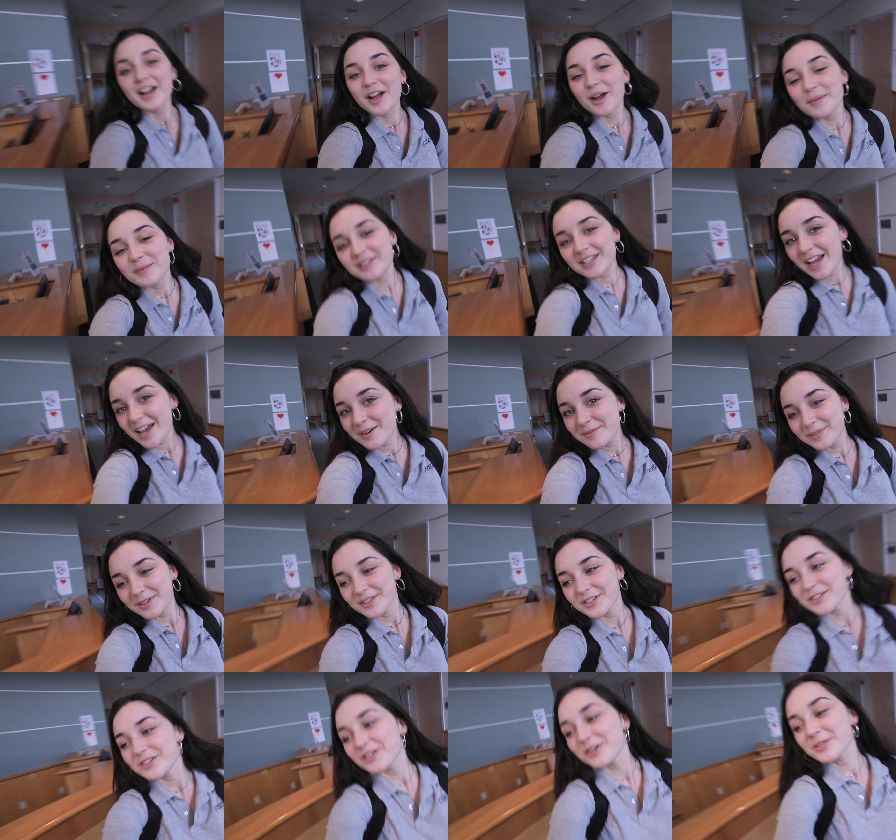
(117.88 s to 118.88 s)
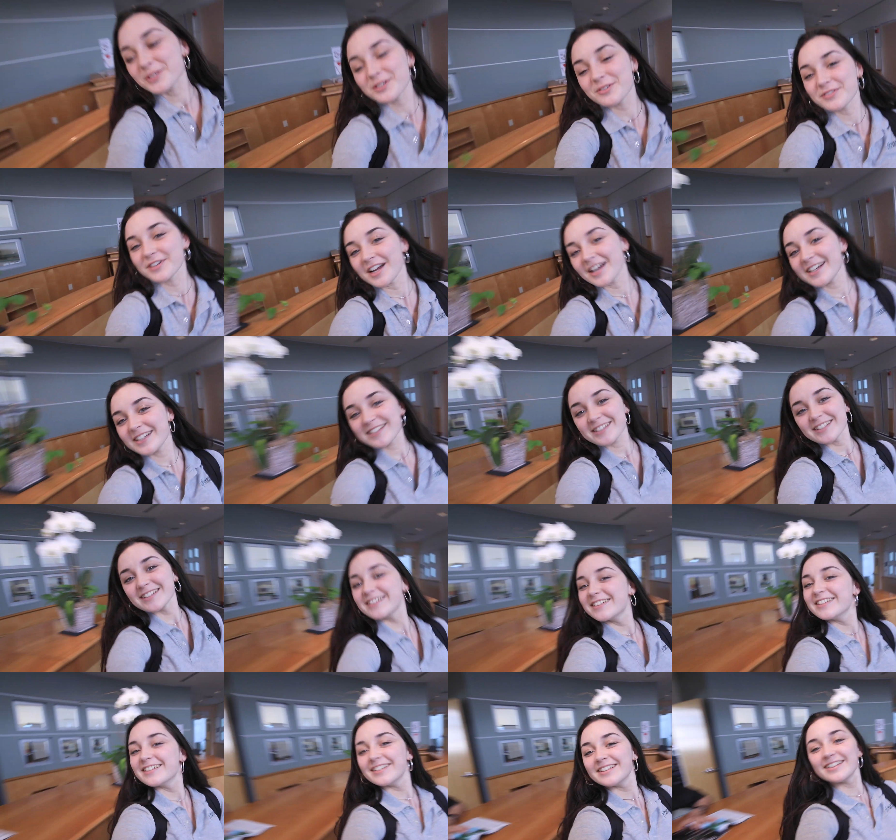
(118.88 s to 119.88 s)
Come say hi to Brother Joseph, guys.
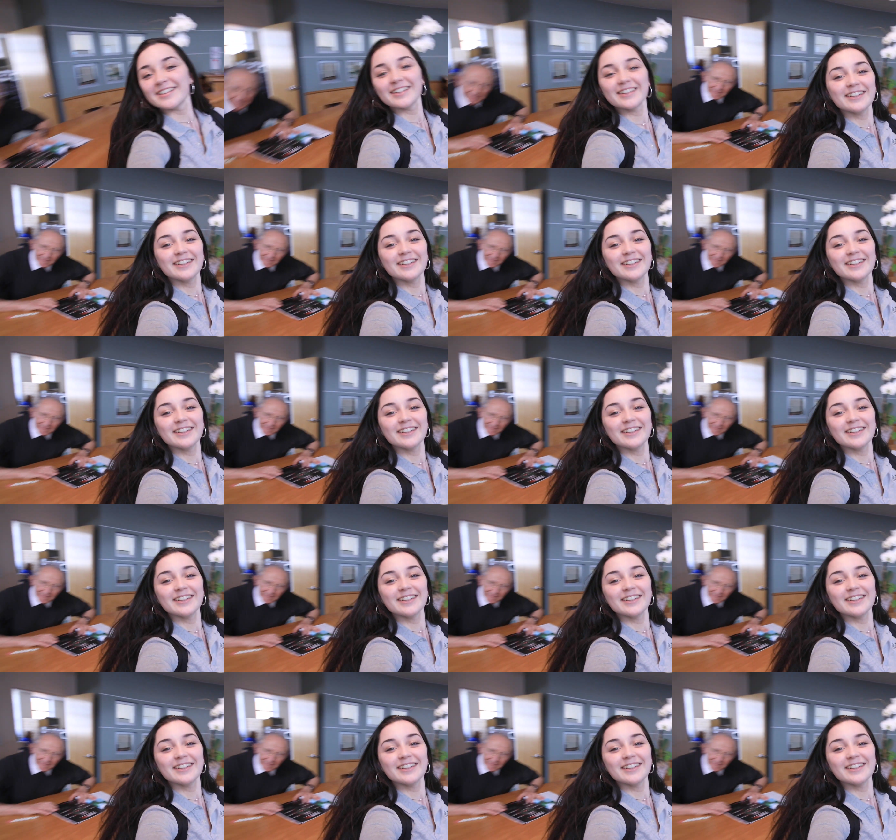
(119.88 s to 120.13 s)
Hey,